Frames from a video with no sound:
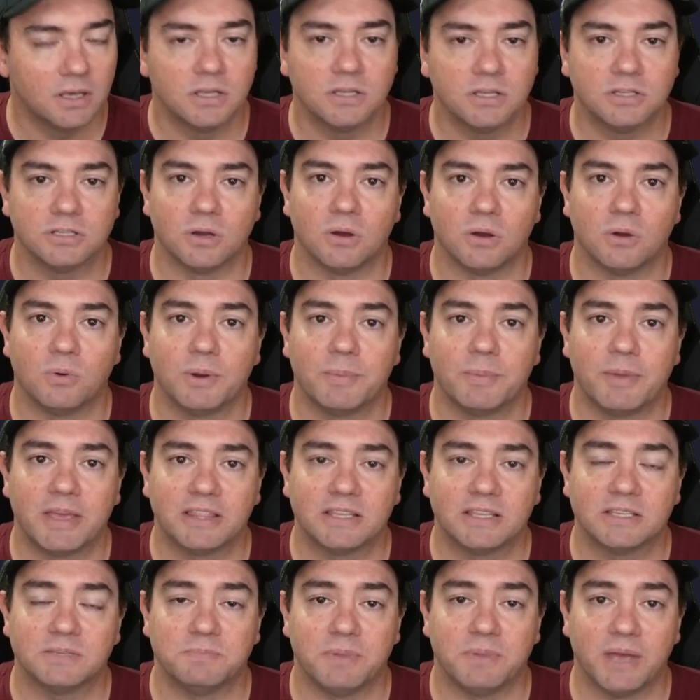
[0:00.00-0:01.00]
So I want to make
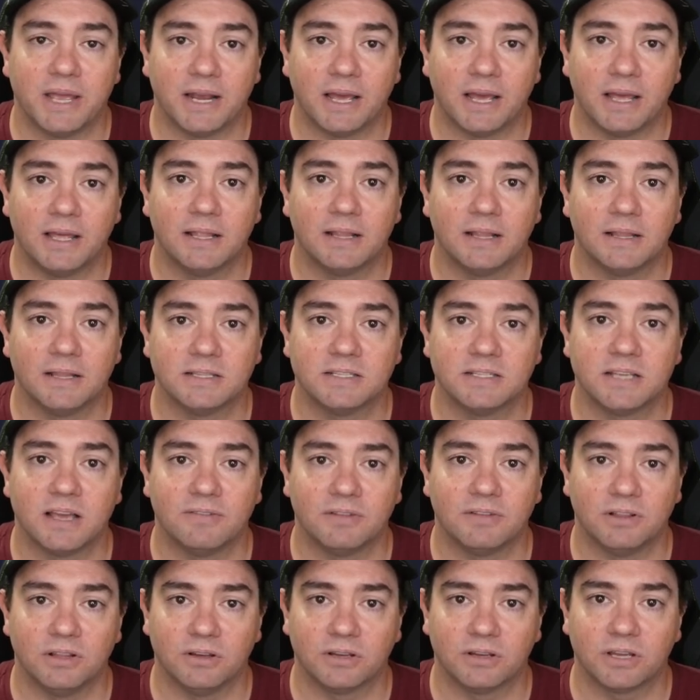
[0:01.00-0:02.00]
this better. Let's have a
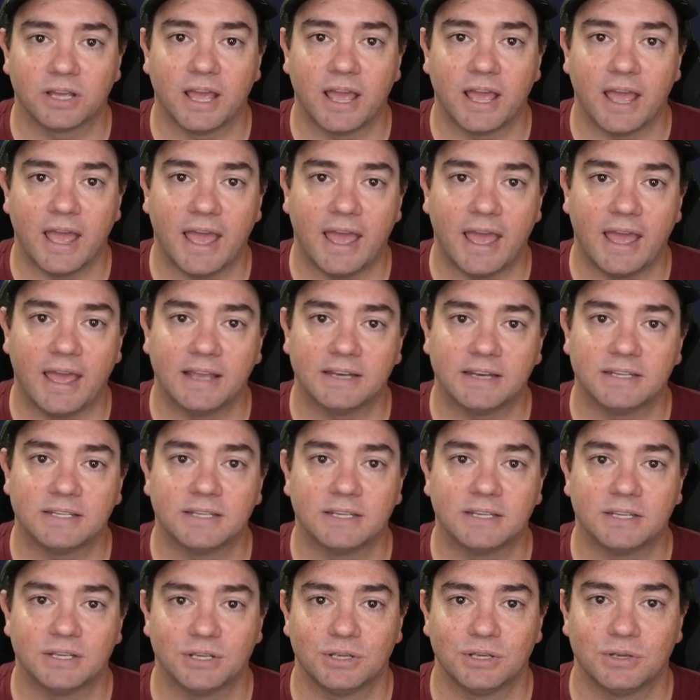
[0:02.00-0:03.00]
look at
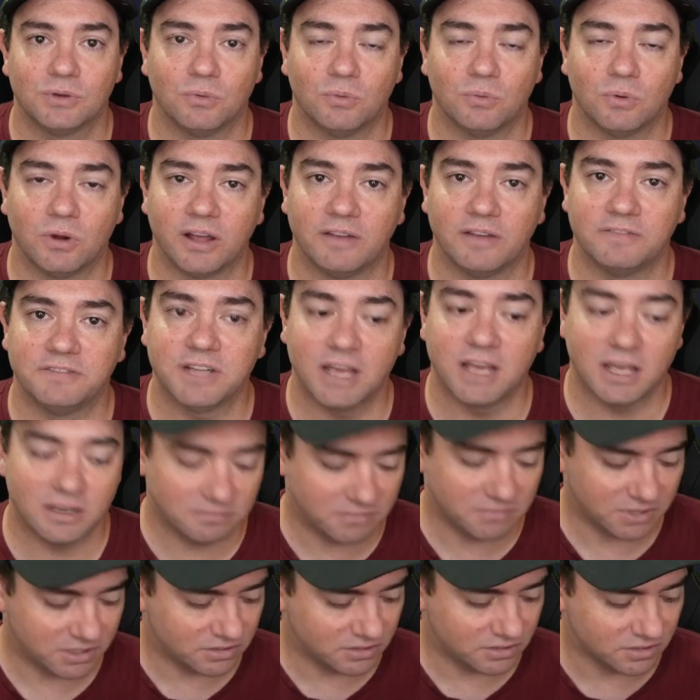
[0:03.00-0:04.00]
what I've done,
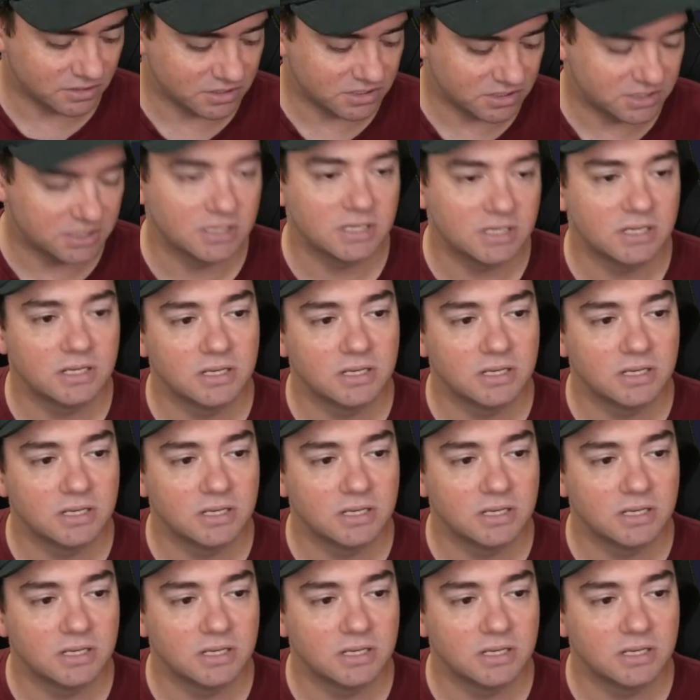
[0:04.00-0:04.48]
because